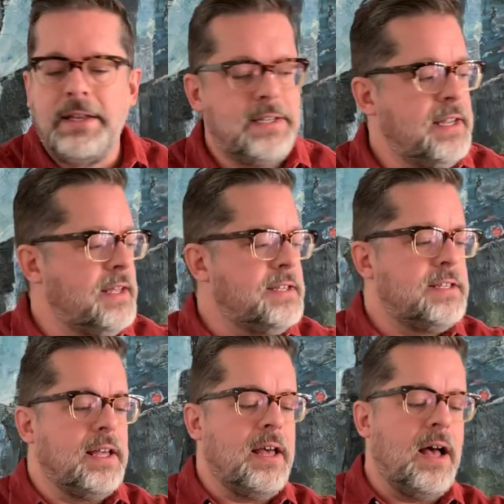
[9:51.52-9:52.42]
this is
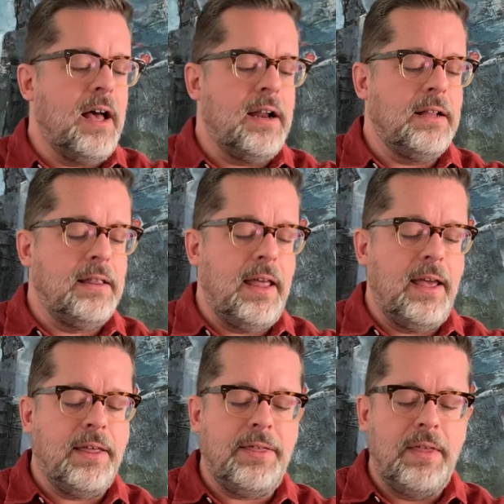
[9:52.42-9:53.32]
to cut a
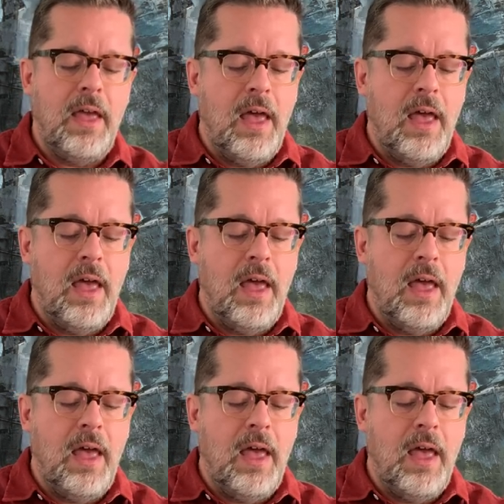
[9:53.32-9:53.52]
length